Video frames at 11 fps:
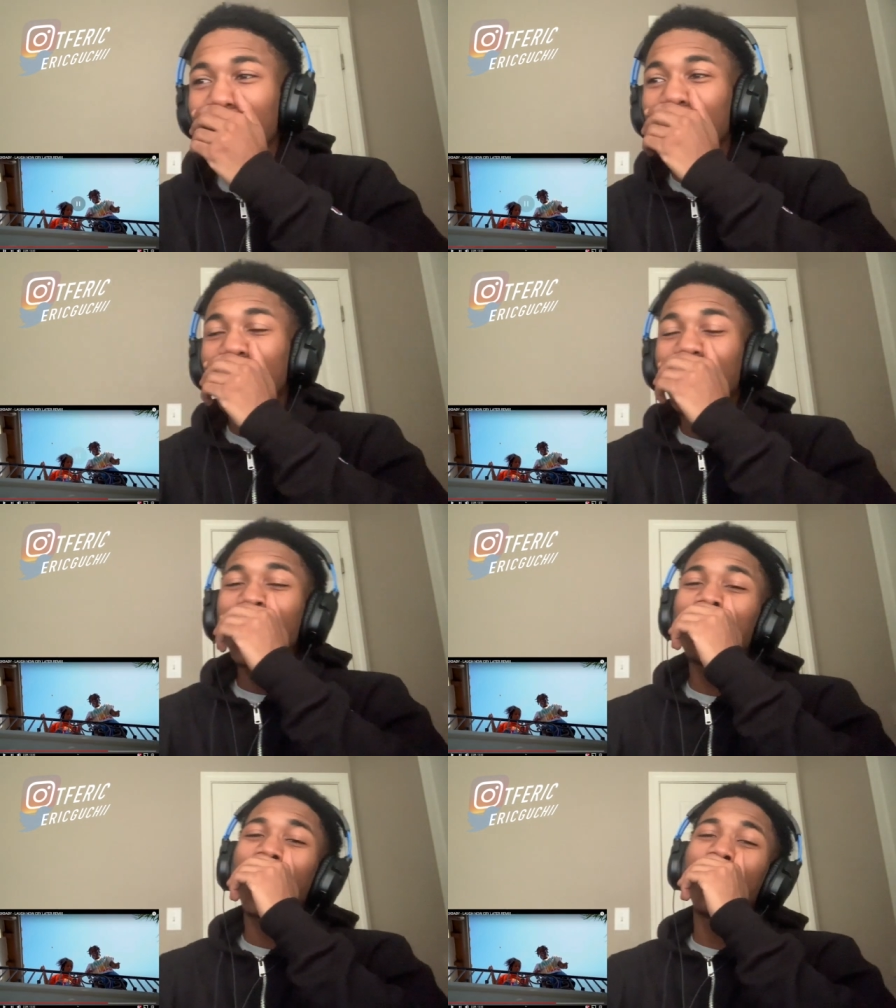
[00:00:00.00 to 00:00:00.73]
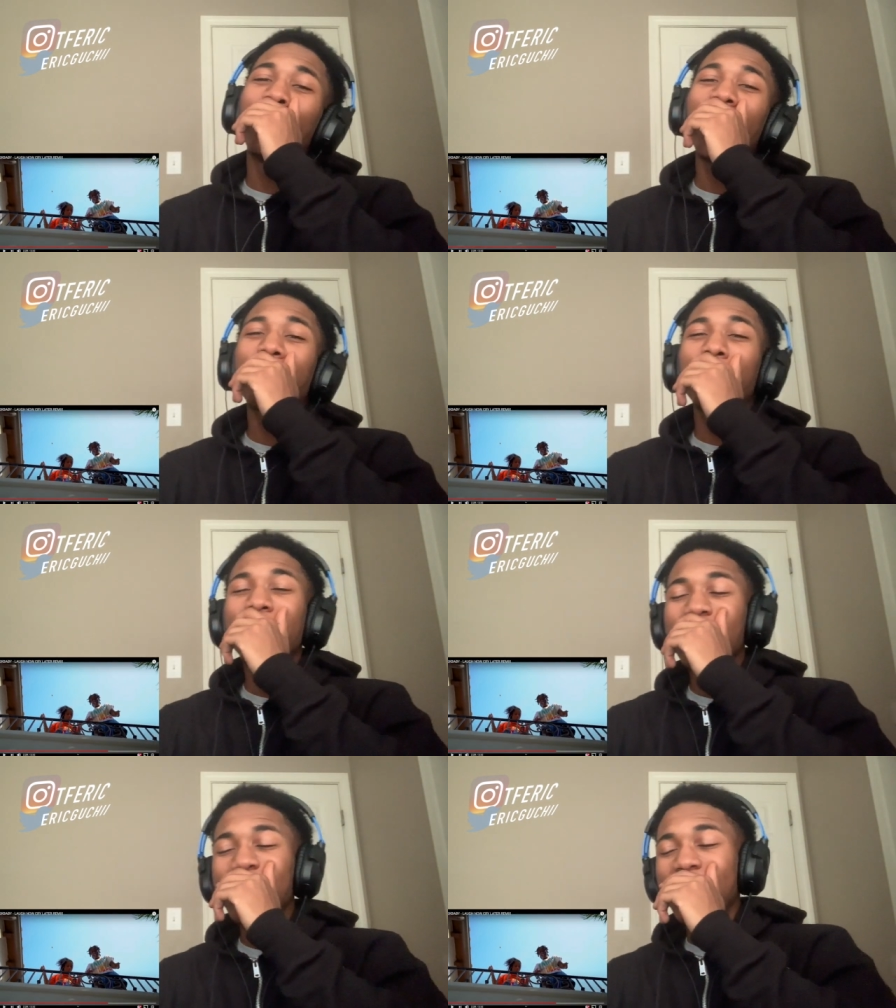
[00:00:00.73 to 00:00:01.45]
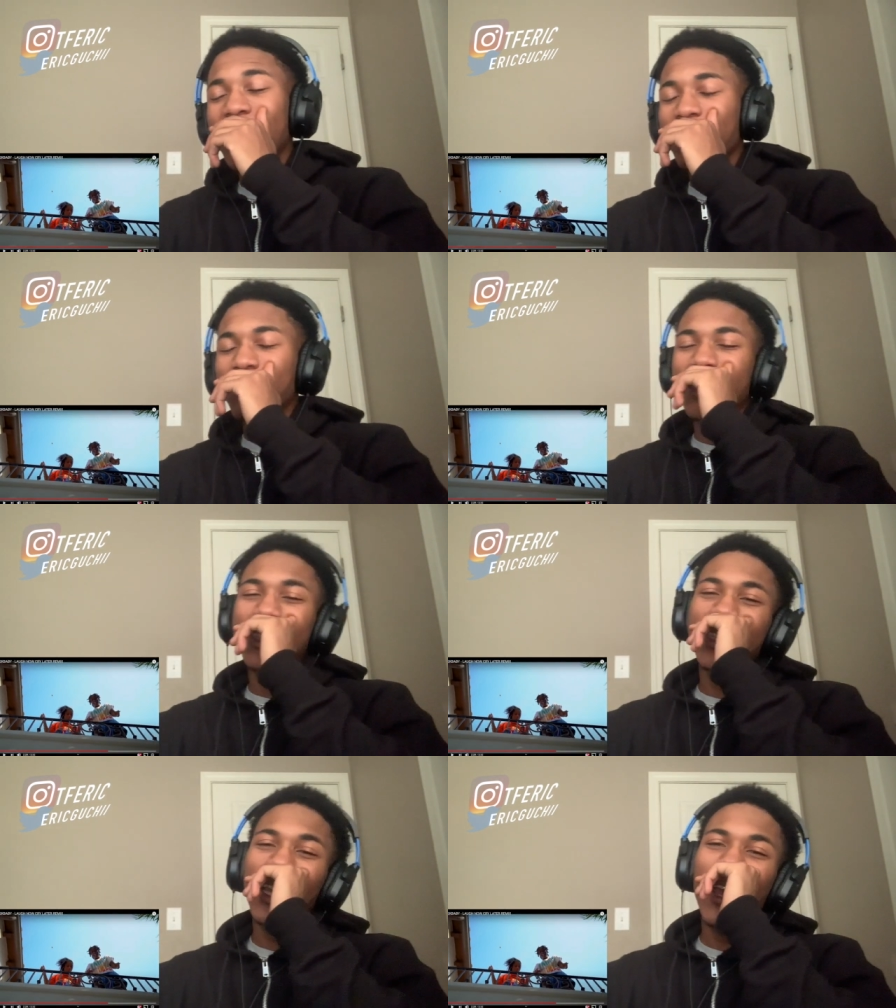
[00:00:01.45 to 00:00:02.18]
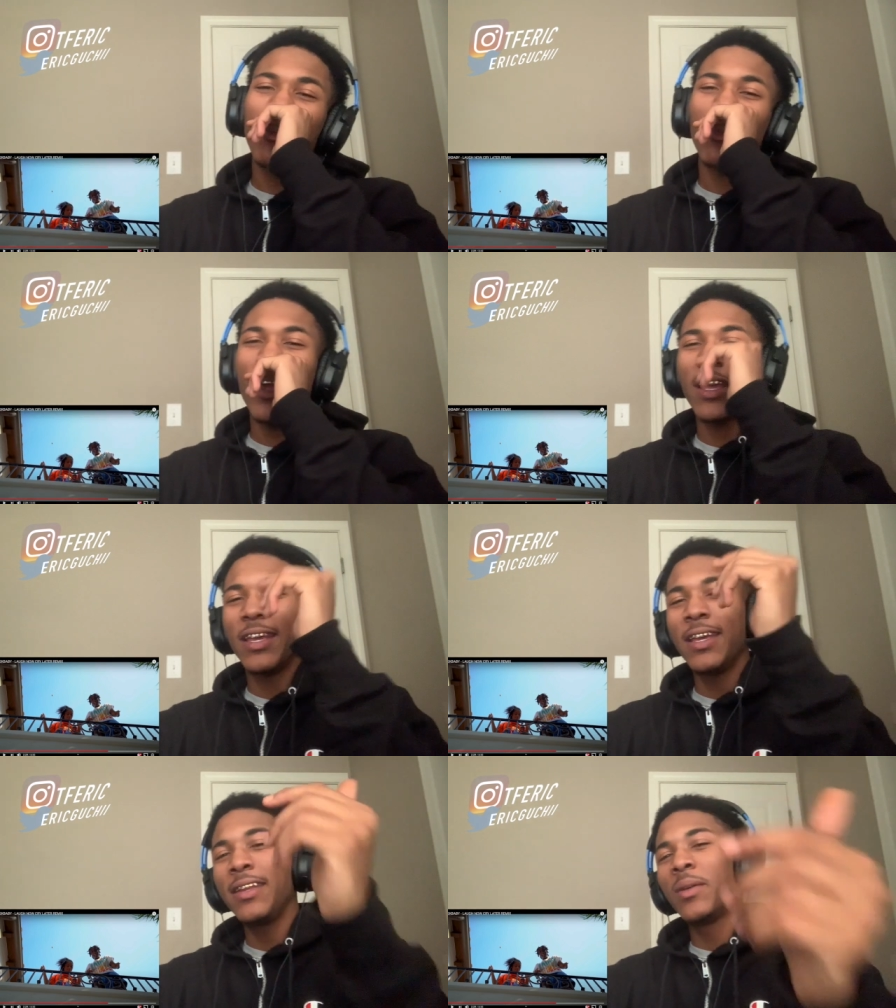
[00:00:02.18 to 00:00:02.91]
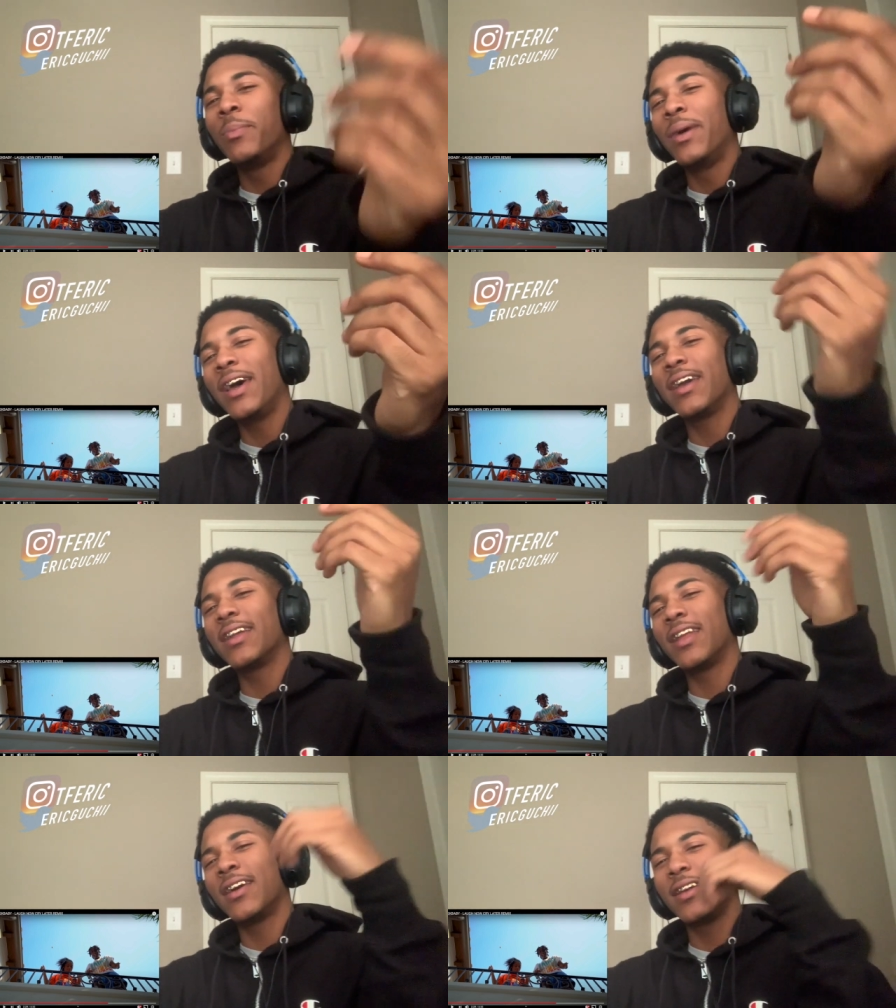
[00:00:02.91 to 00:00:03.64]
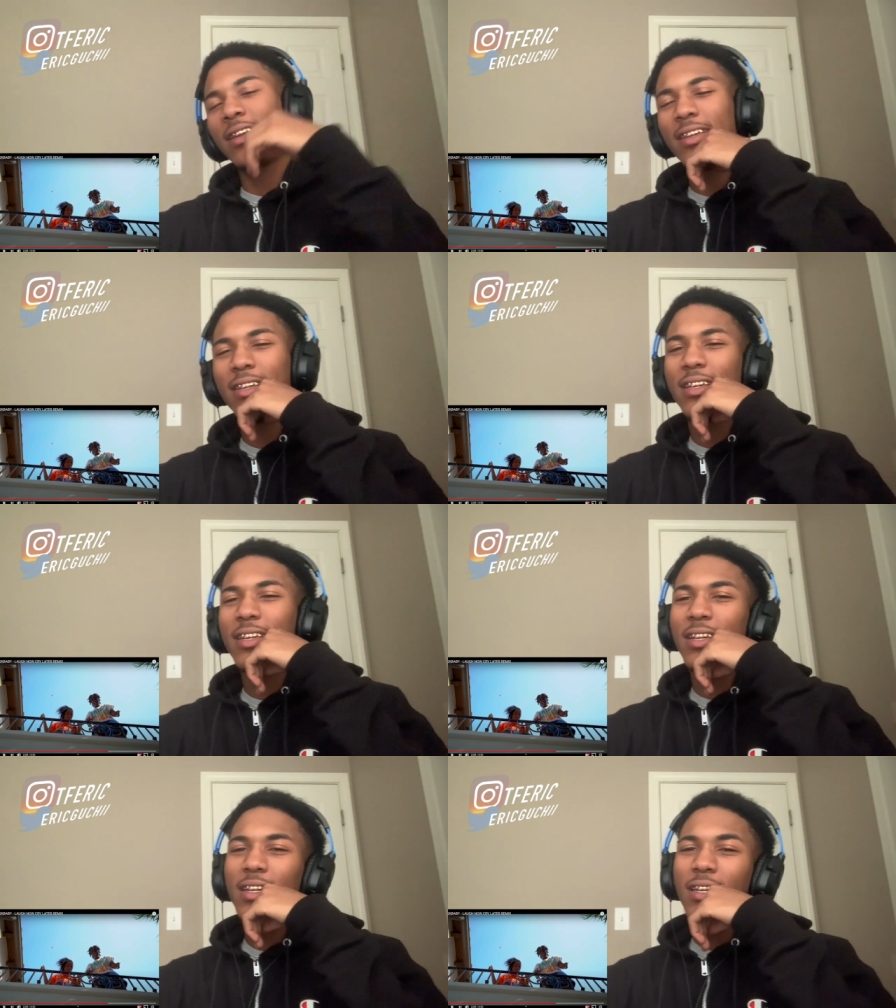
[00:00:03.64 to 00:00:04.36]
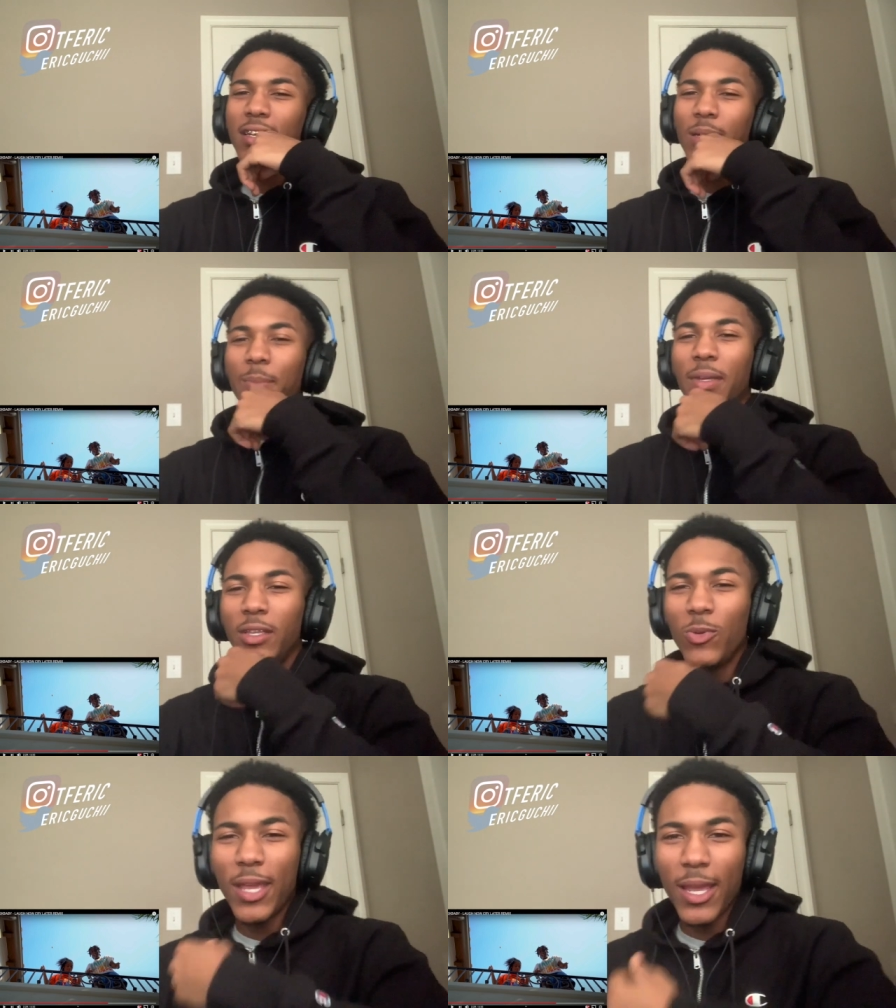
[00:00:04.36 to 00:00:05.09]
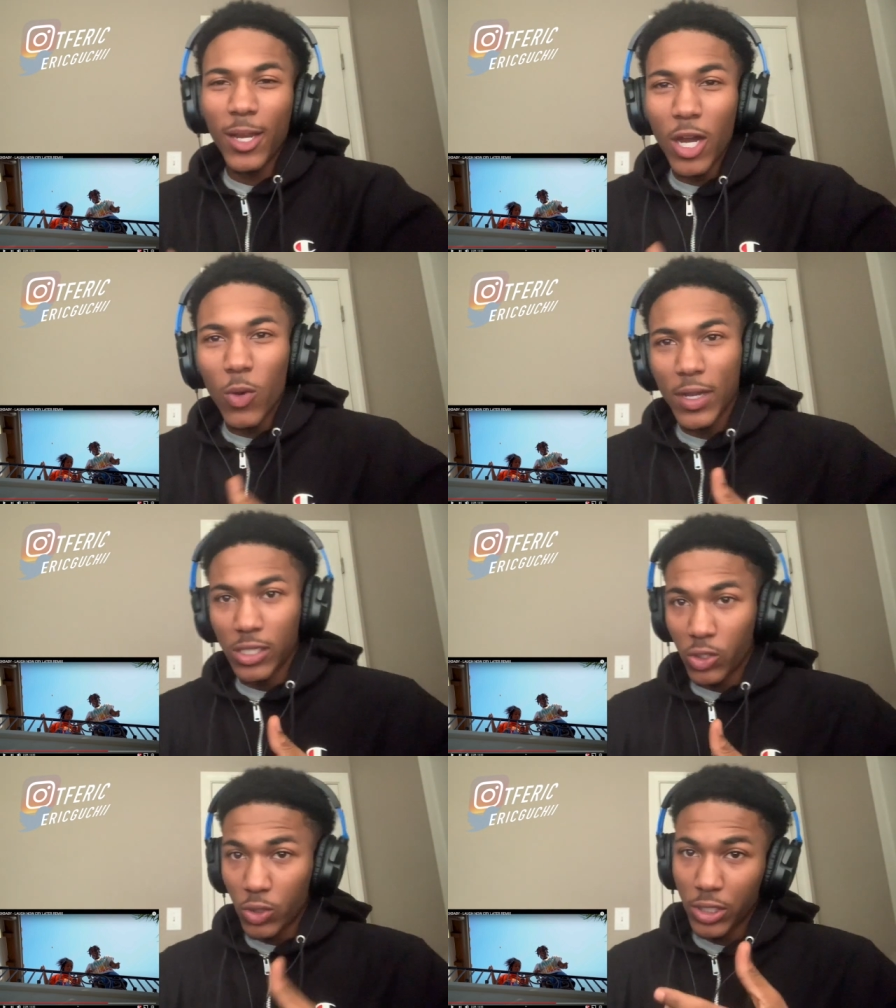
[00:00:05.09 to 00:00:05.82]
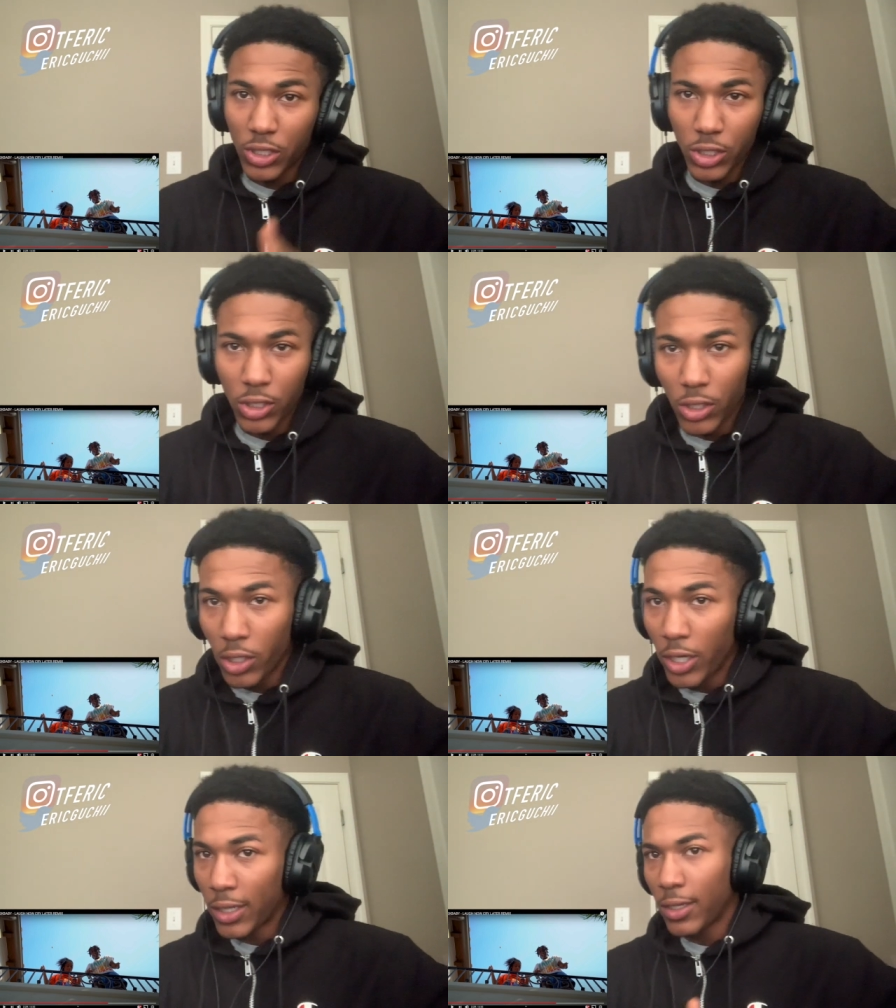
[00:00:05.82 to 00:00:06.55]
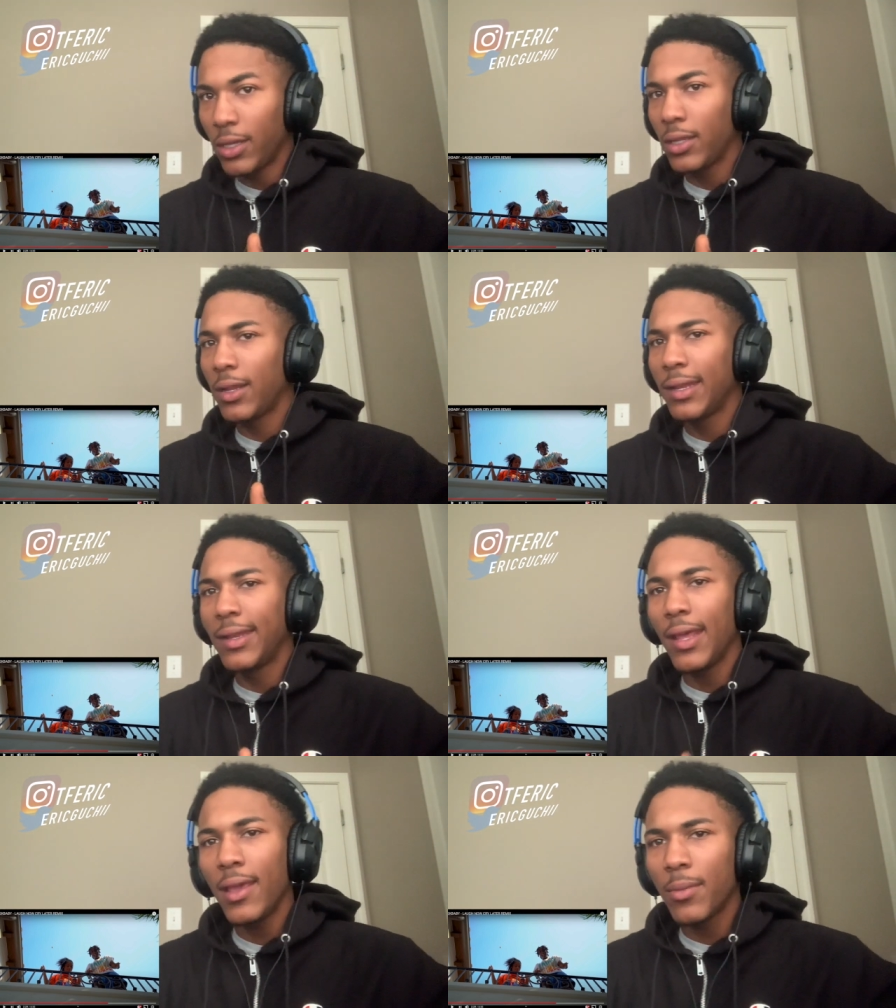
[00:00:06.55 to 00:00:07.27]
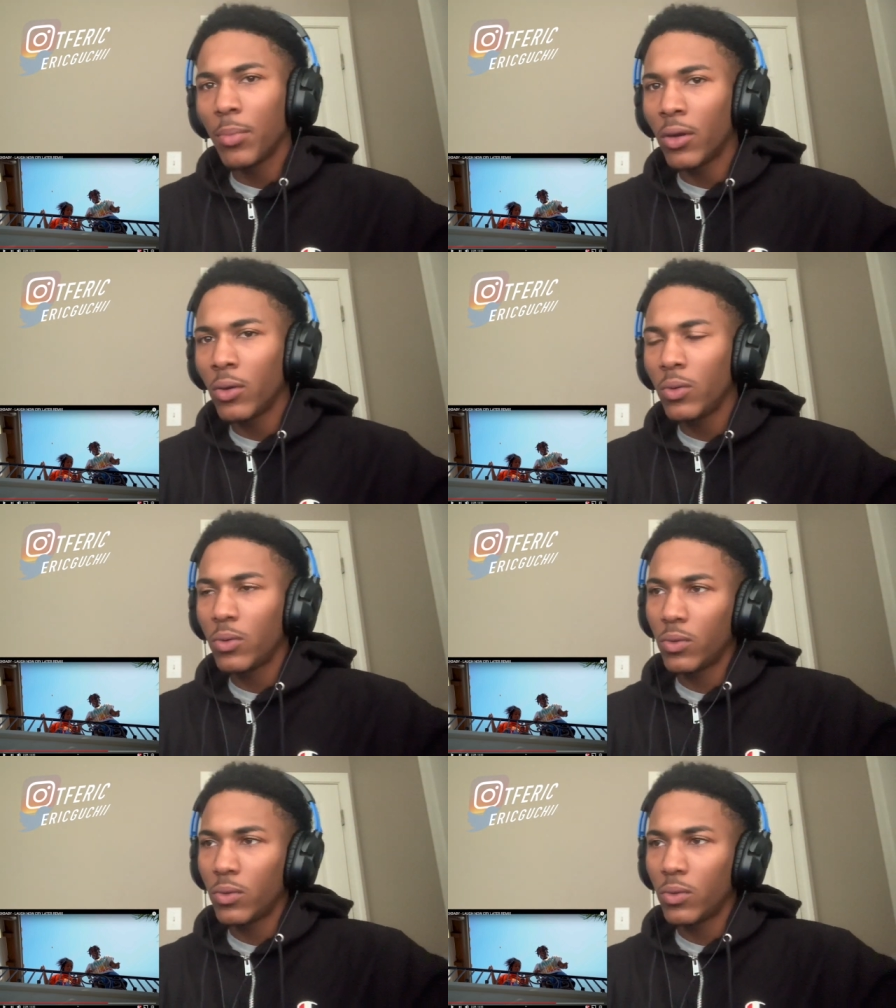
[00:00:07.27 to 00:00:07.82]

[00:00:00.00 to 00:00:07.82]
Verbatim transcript: the hood on my back, but it just got me stabbed right in the back. Like, I mean, you can't always trust your hood at the end of the day, bro.